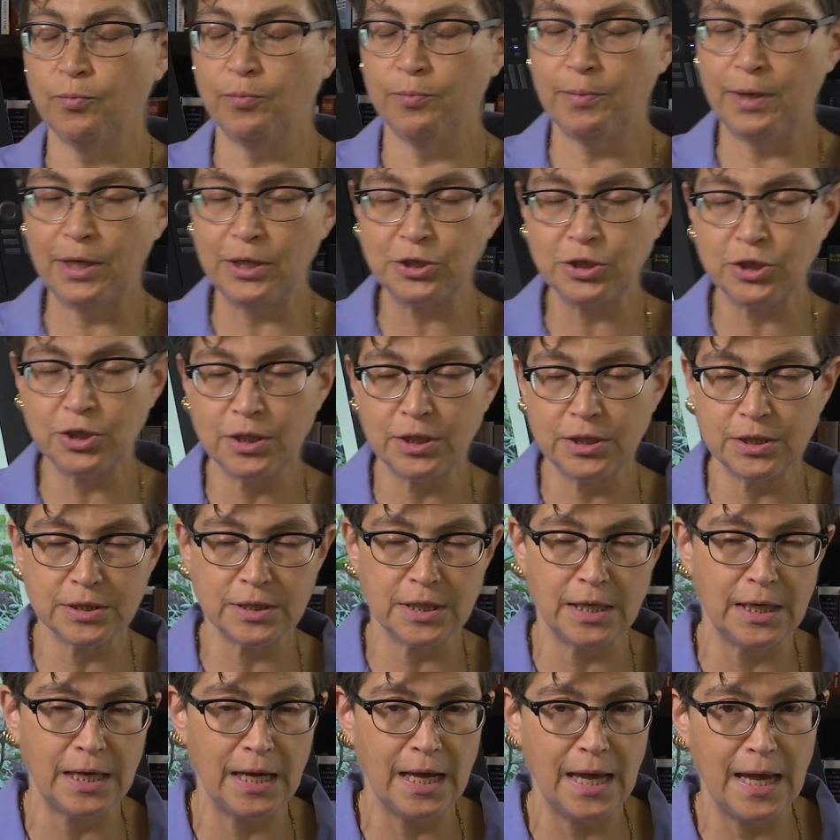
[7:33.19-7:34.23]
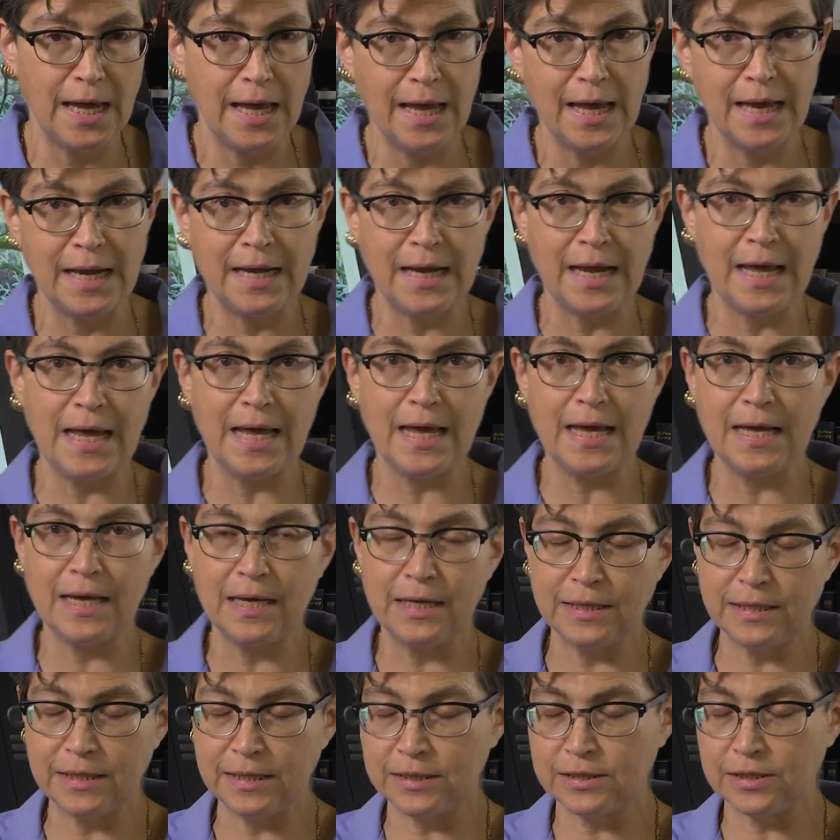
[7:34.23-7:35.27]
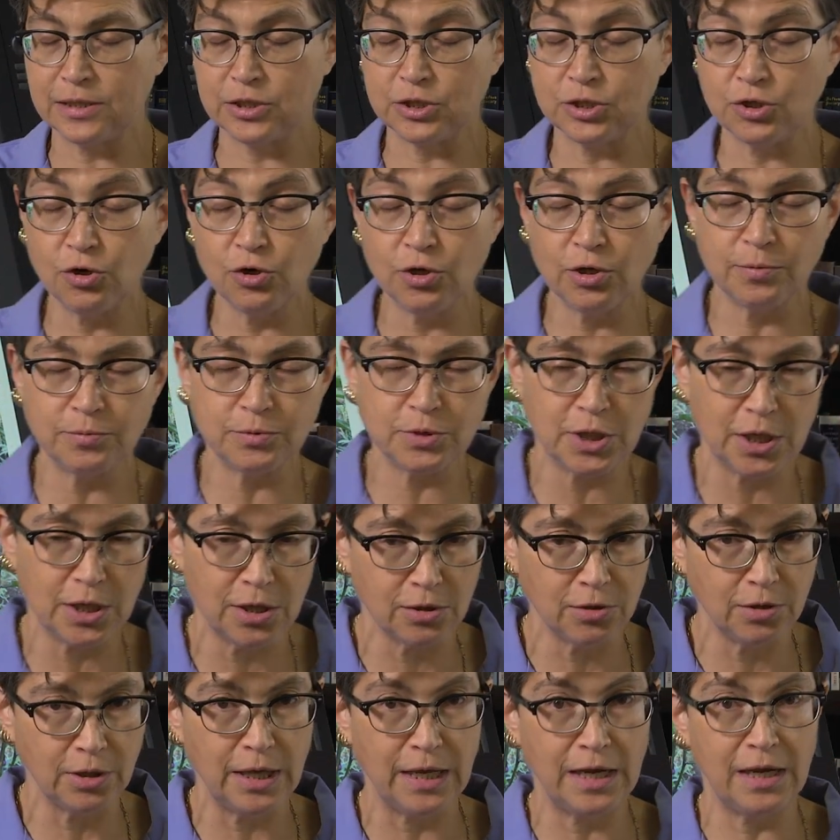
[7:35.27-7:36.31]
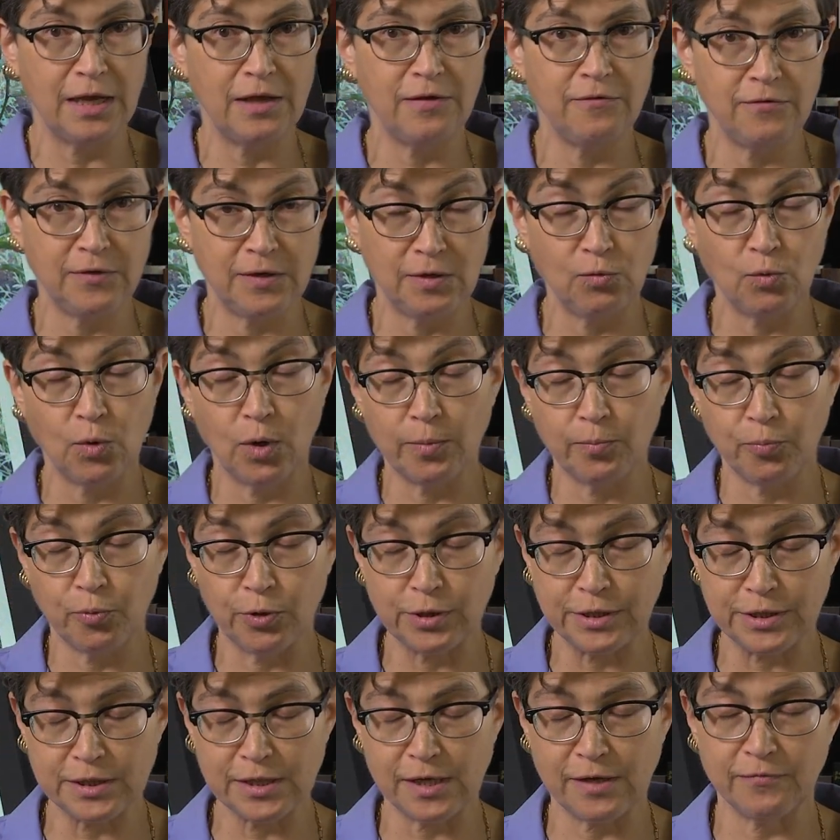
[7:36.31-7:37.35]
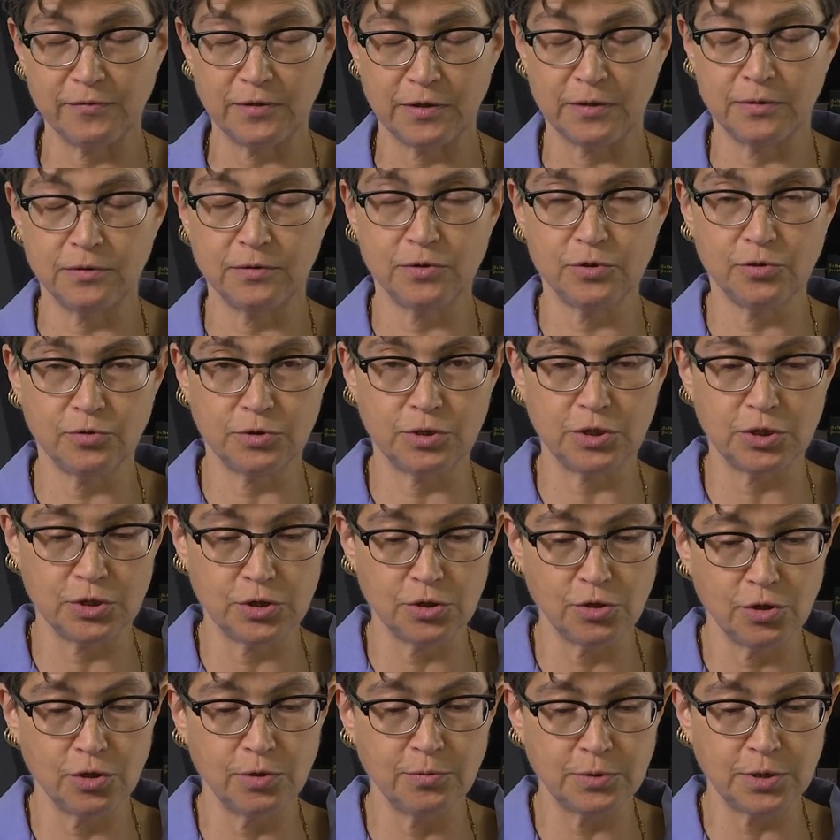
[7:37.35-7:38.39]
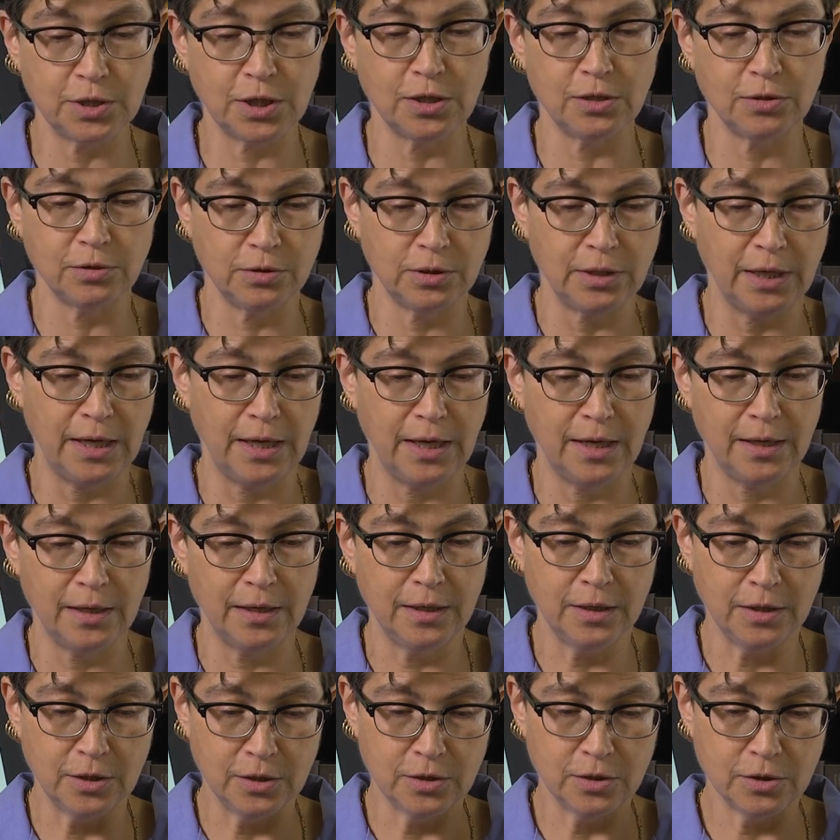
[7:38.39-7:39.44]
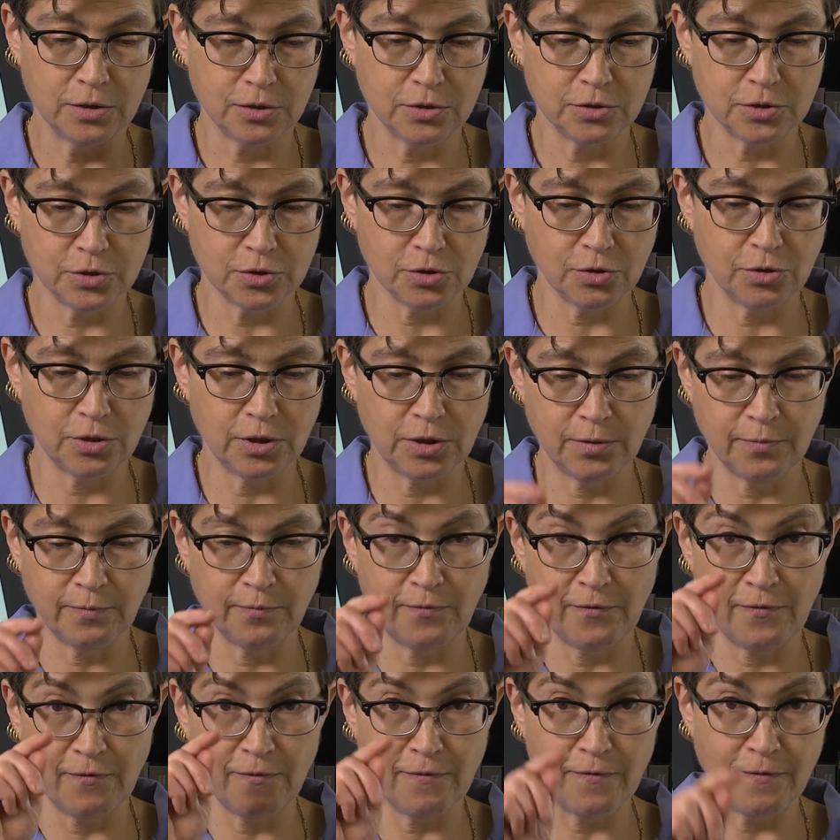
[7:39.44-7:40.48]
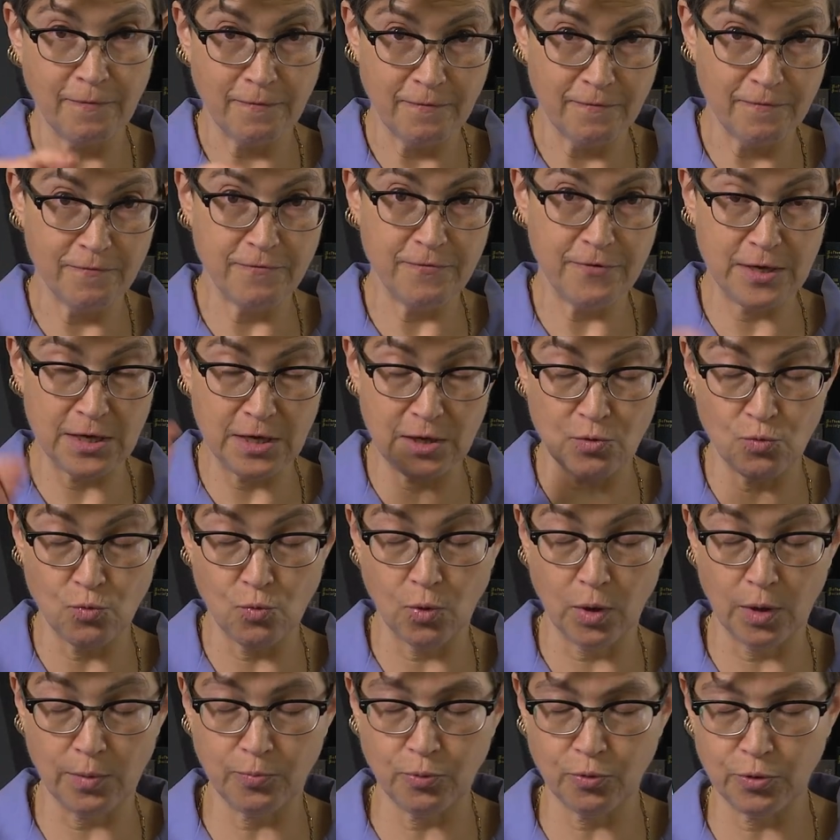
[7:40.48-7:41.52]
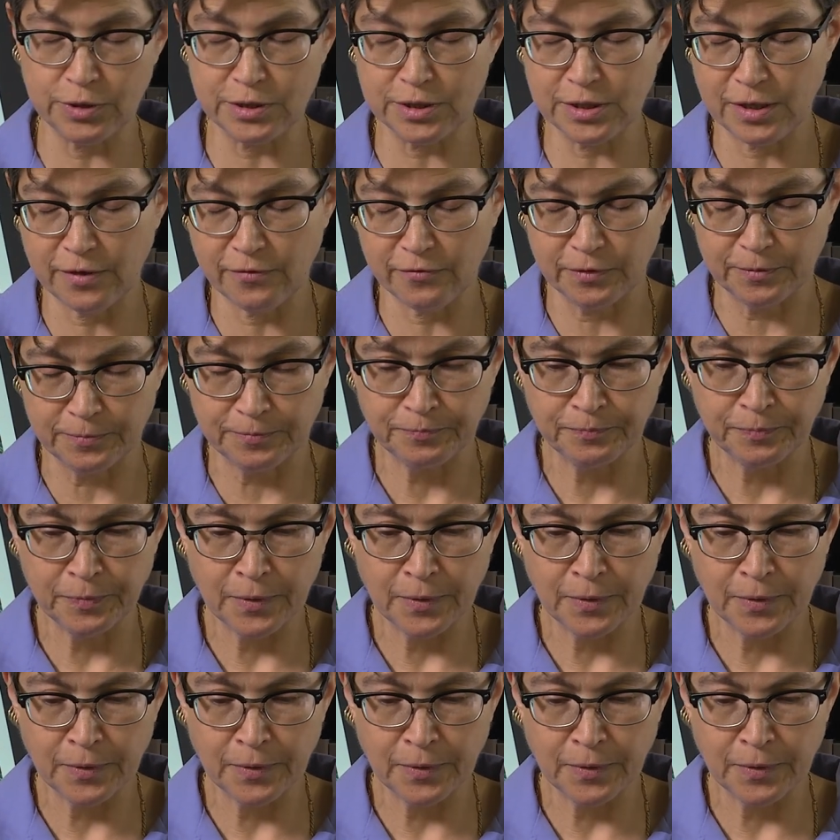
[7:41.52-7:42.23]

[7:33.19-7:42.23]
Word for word: mention is an N is a sodium channel NaV 1.7. So it's a sodium channel, sodium V 1.7.